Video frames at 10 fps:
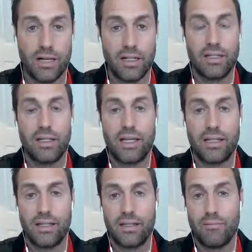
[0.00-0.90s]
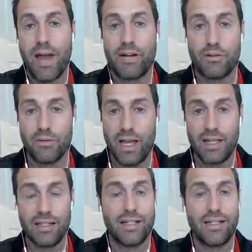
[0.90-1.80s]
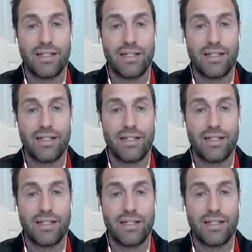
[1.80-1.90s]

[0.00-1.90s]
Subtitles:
like a macrame, like a